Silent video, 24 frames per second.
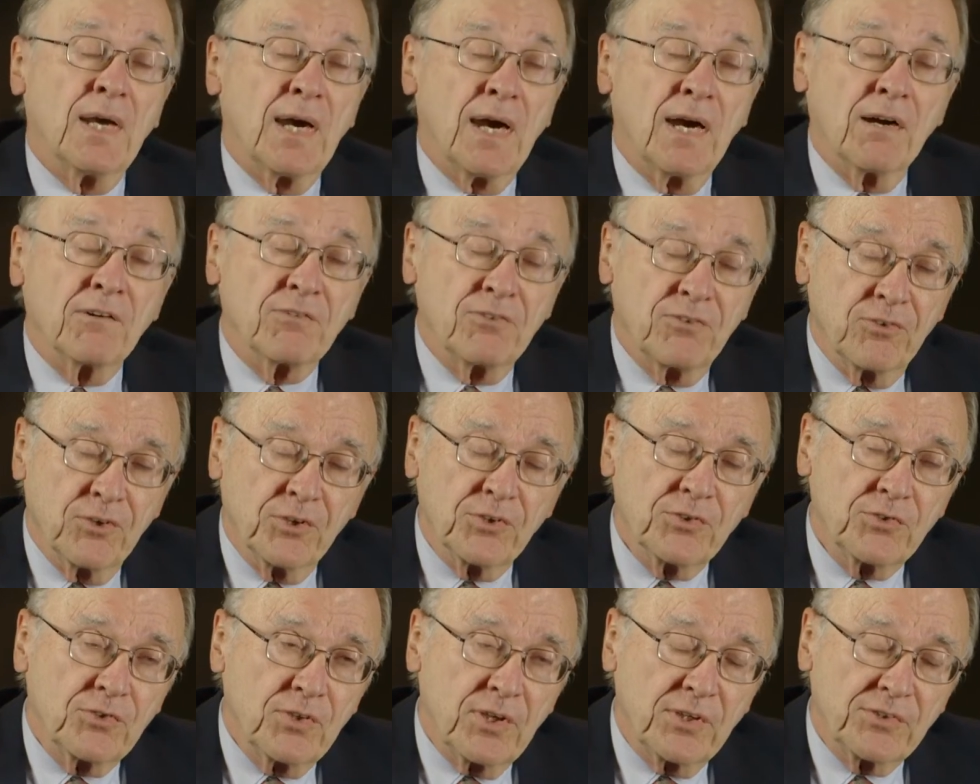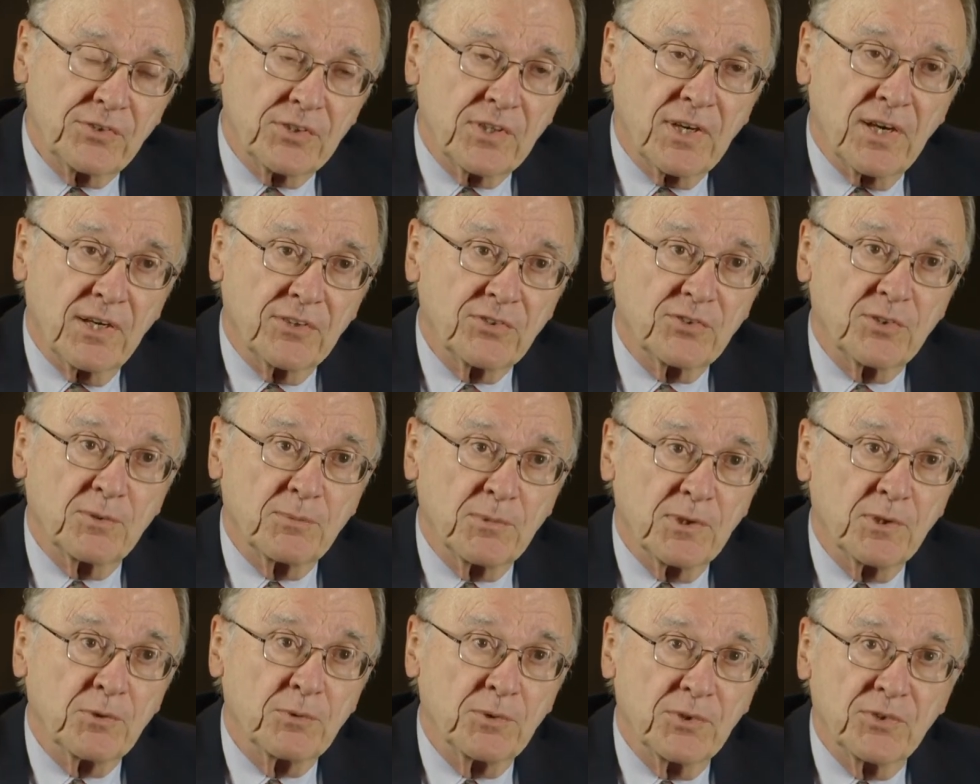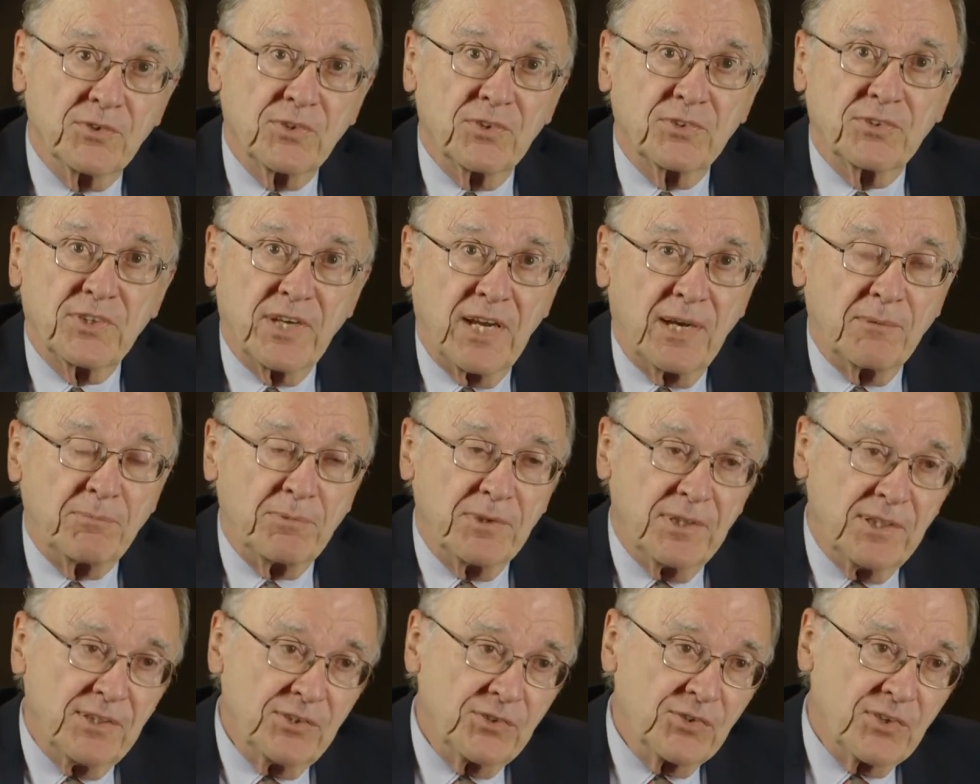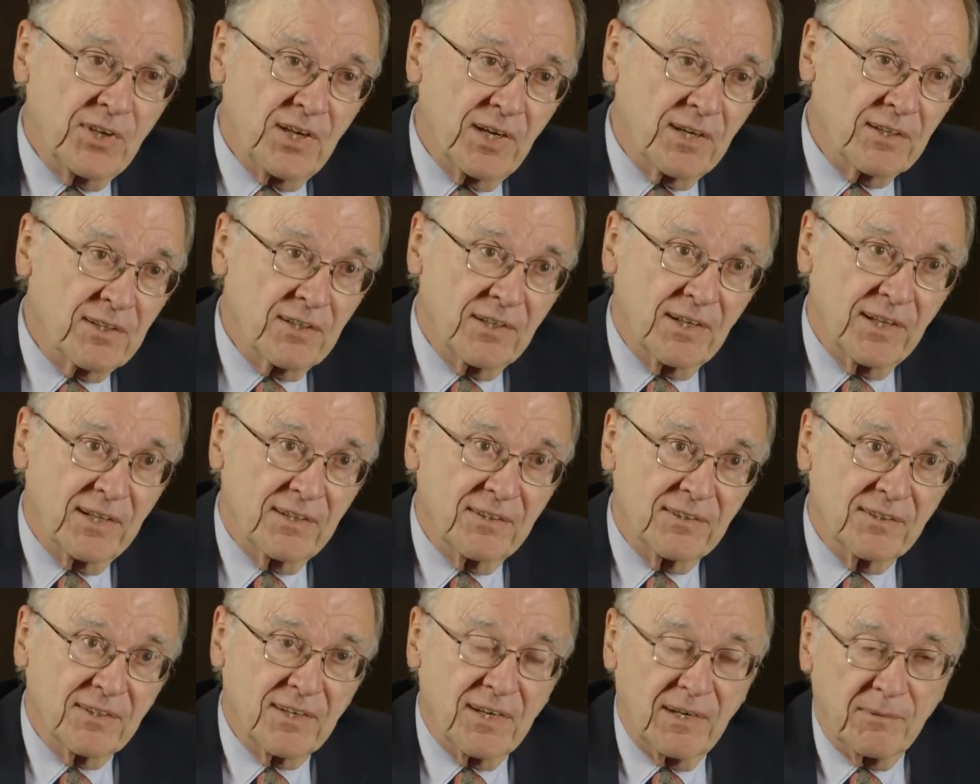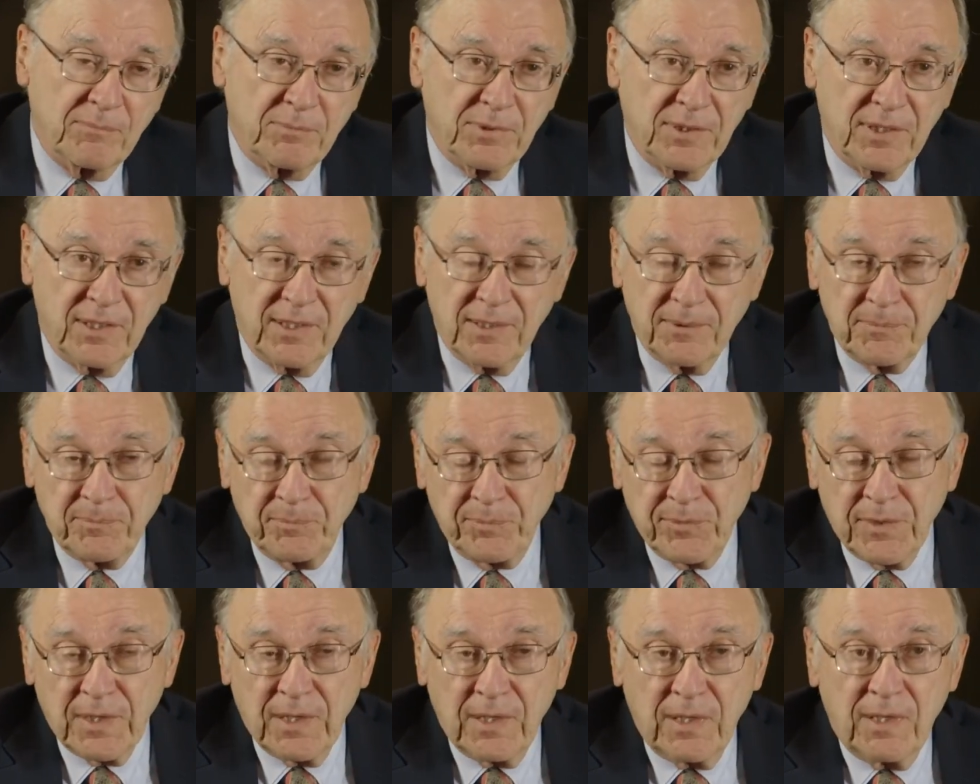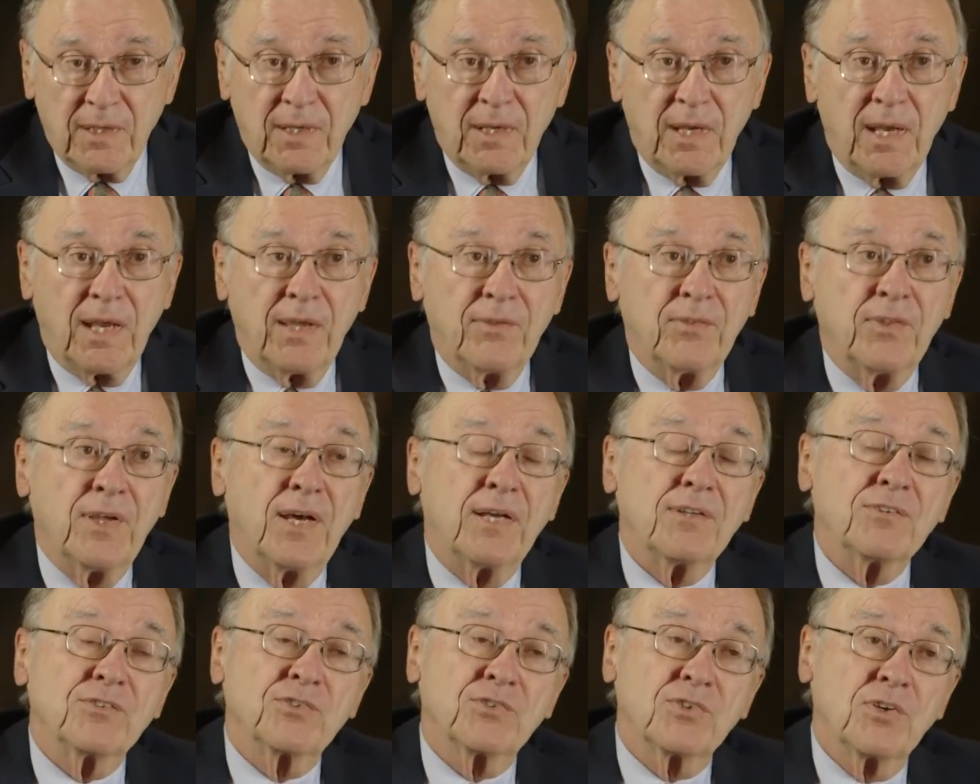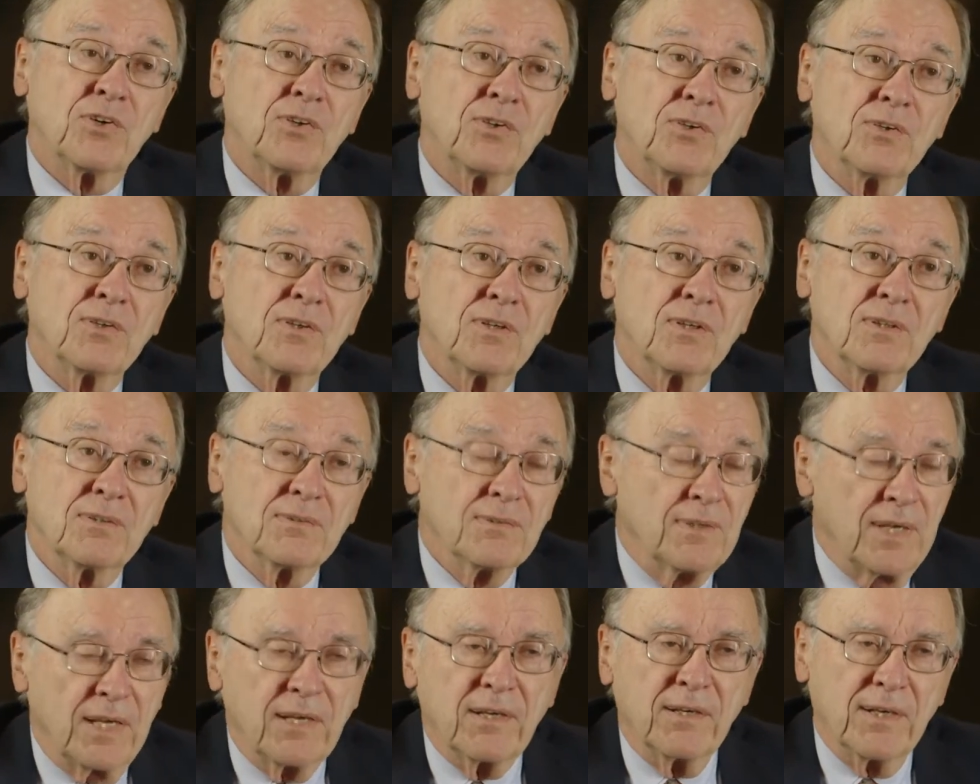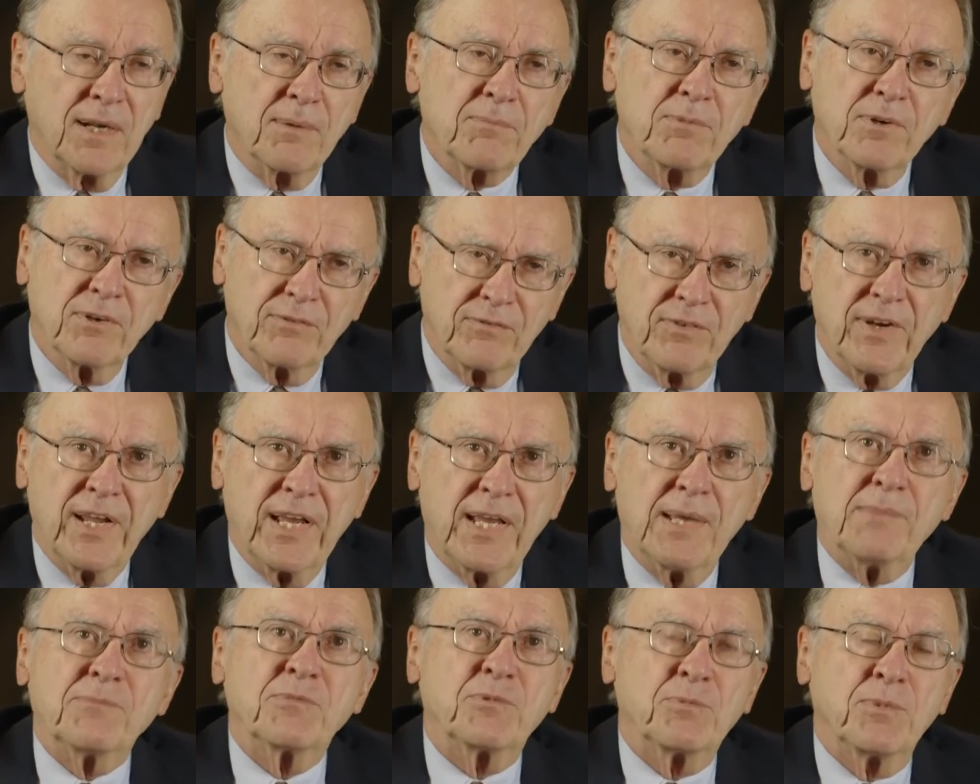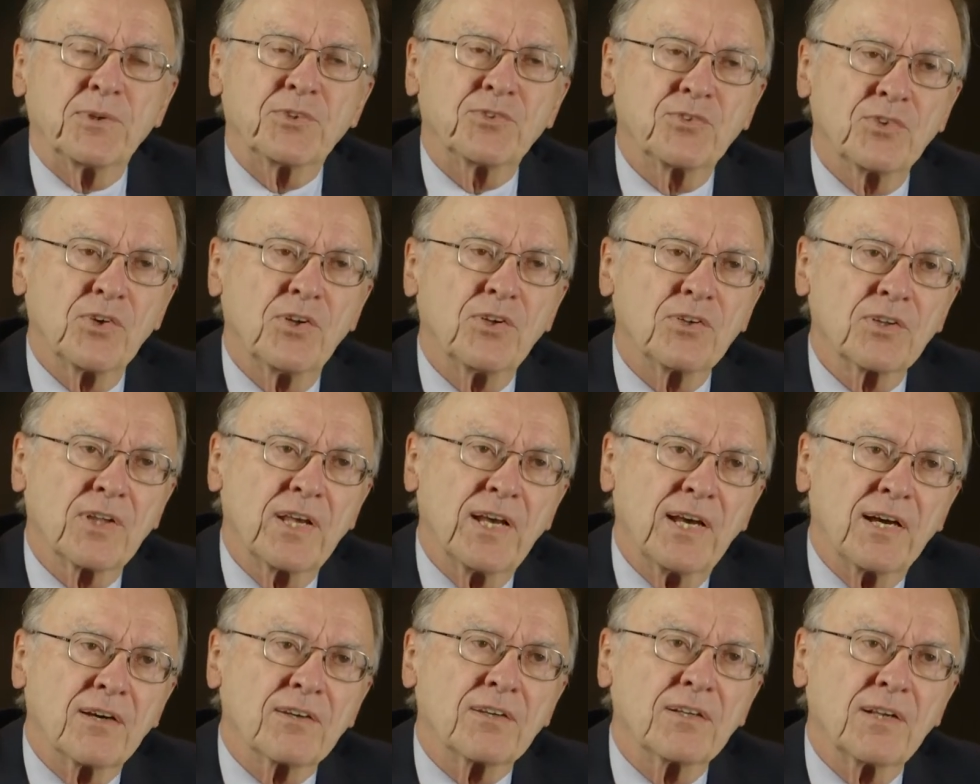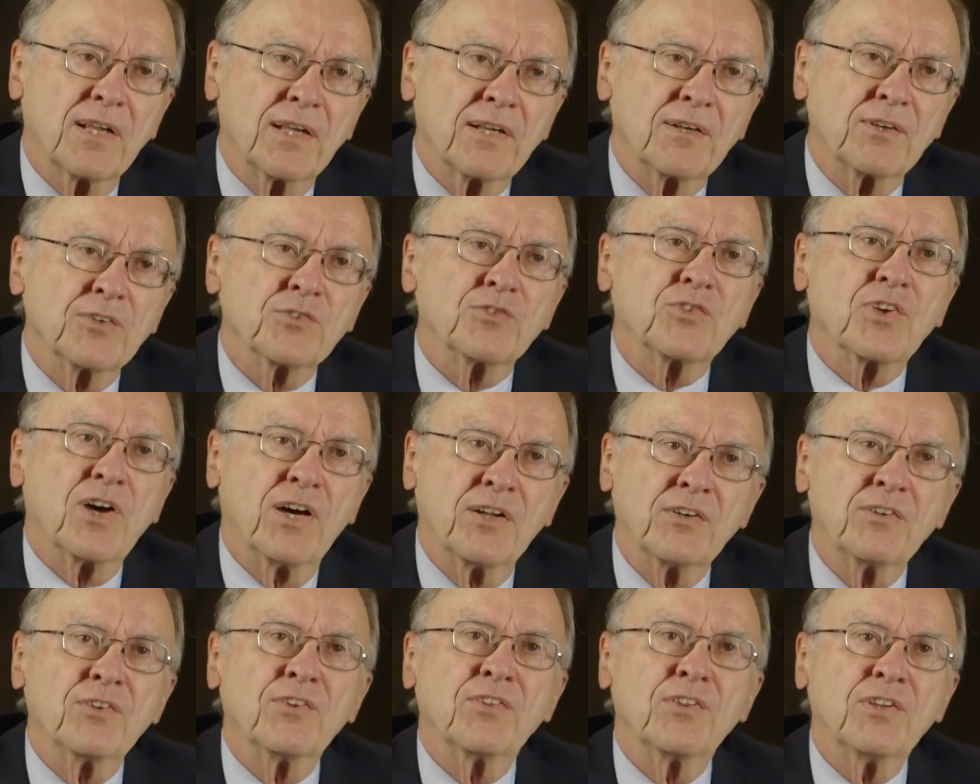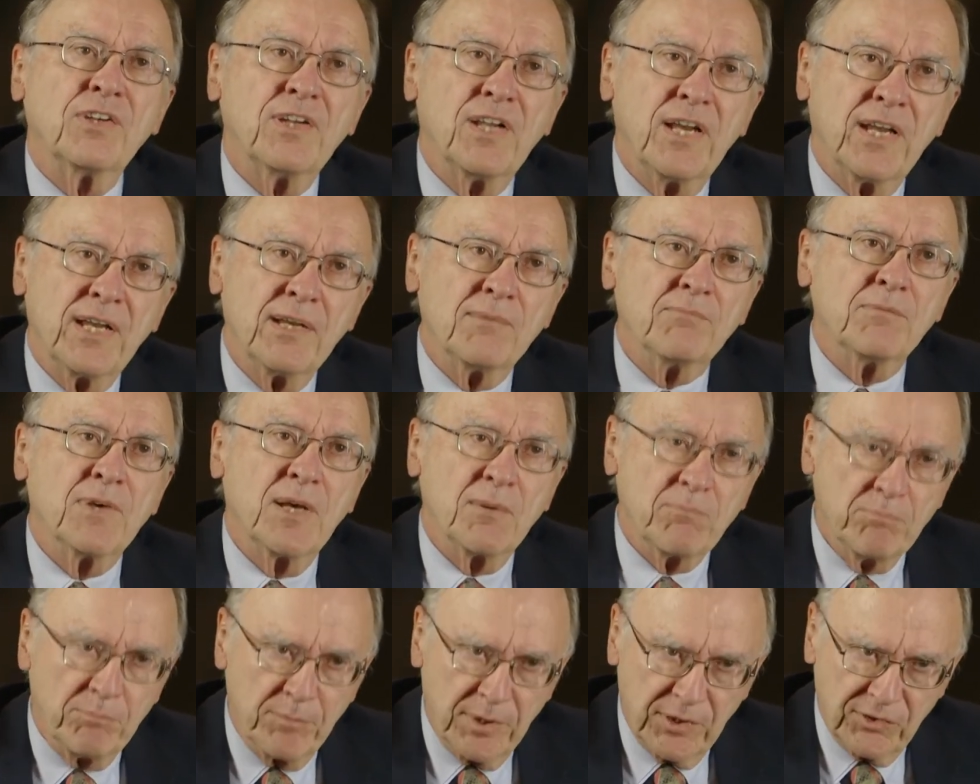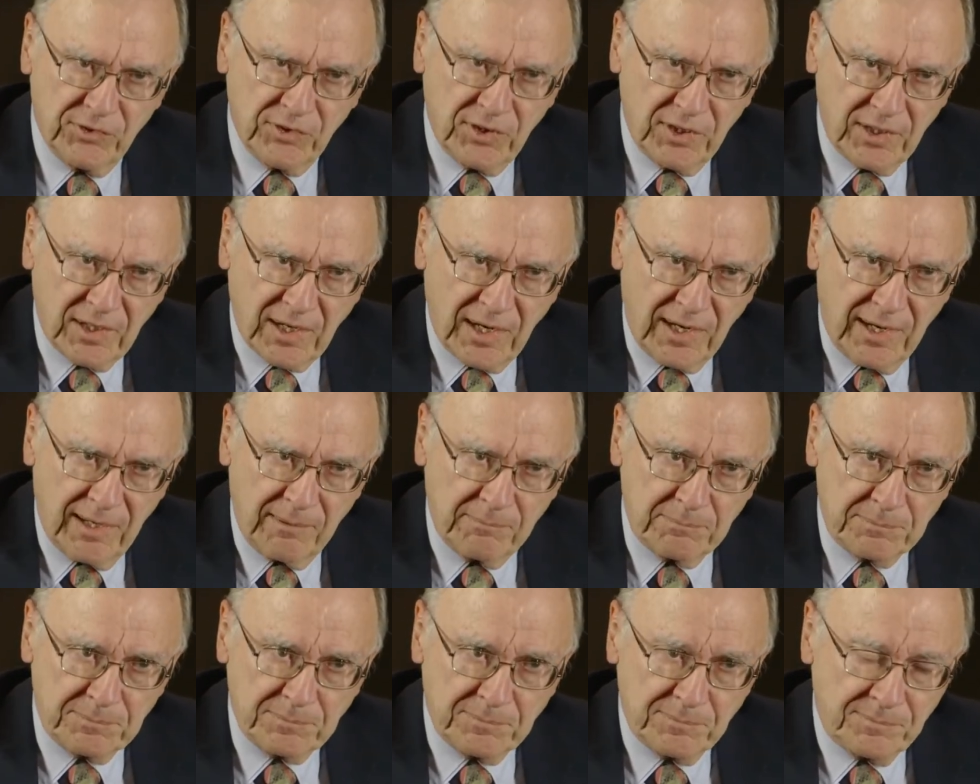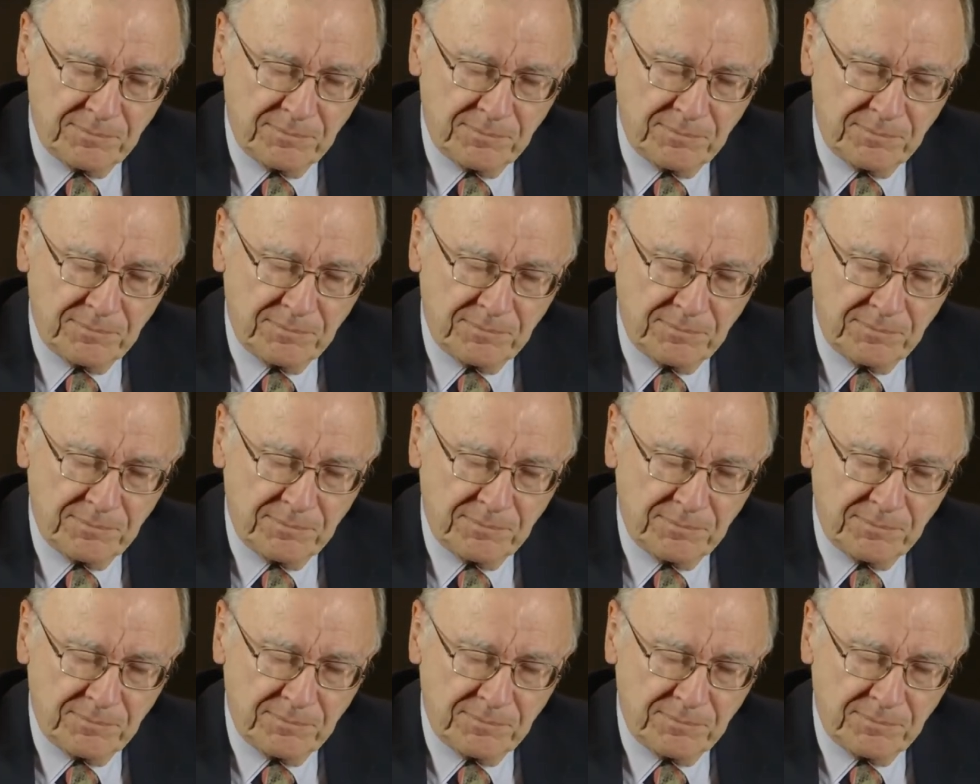Our first such customer was a Japanese calculator company that sold, had a number of names, but sold calculators under the name Busicom.